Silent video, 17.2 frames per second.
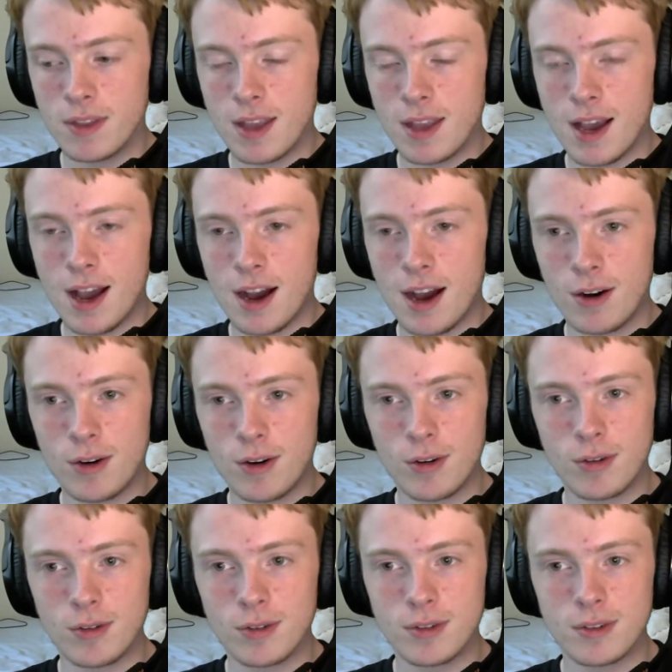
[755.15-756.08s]

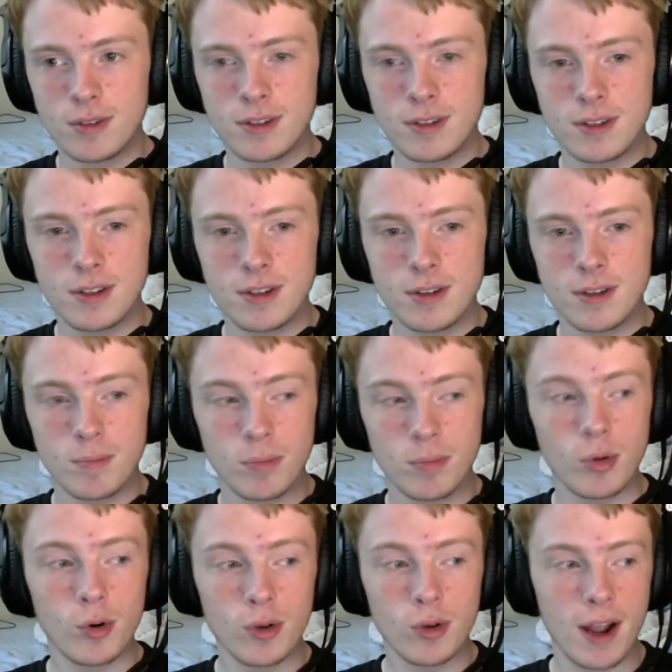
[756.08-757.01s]
How
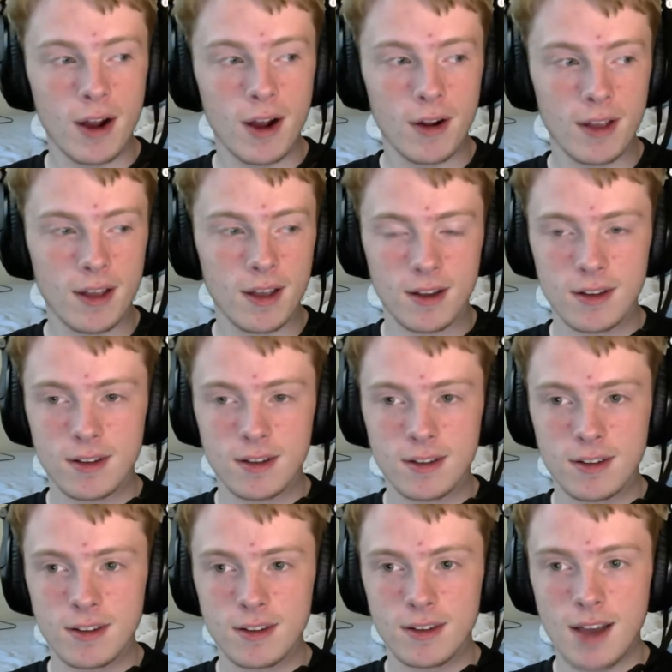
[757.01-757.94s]
Bulgaria
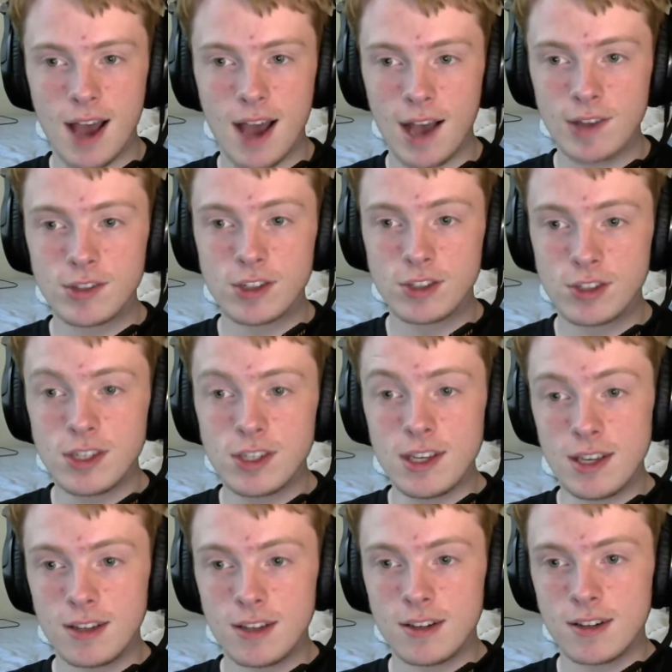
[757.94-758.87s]
as a
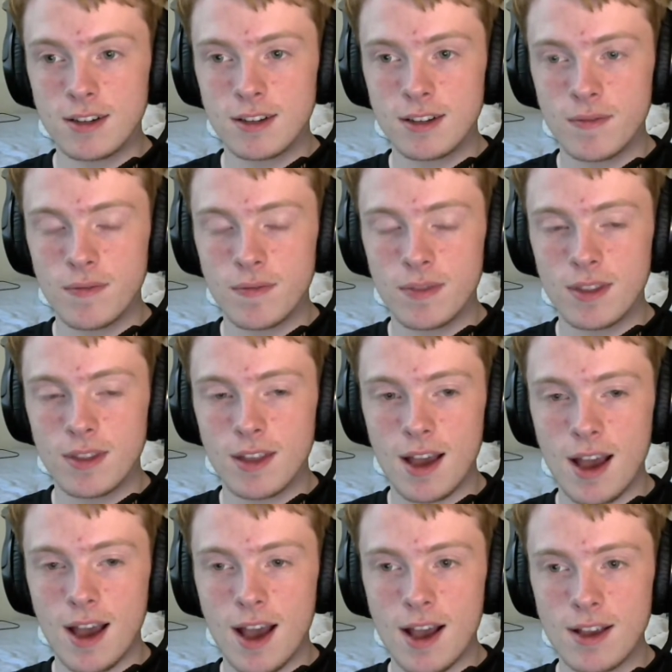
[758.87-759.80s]
scene
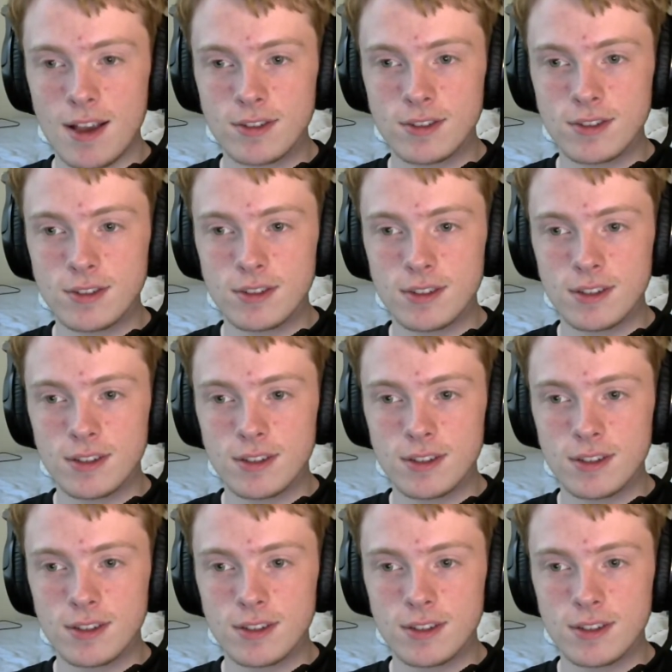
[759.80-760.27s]
has